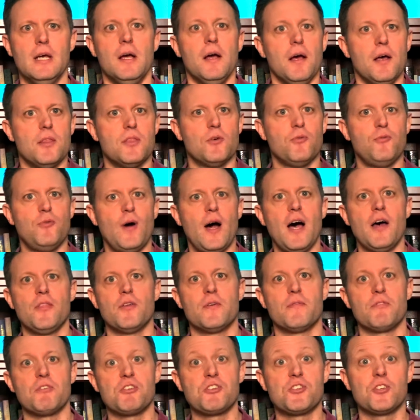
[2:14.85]
And the father
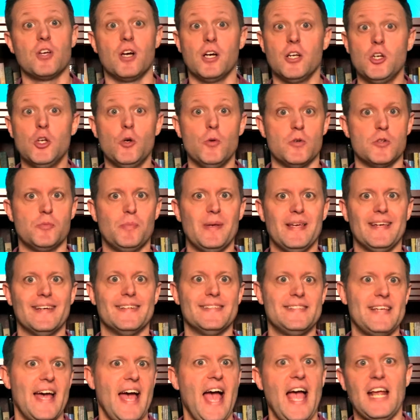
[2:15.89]
of the son who was being
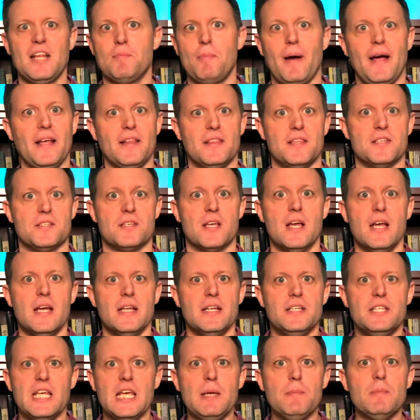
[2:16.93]
attacked by this
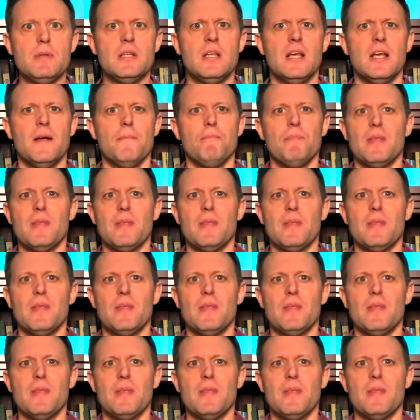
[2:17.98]
demon,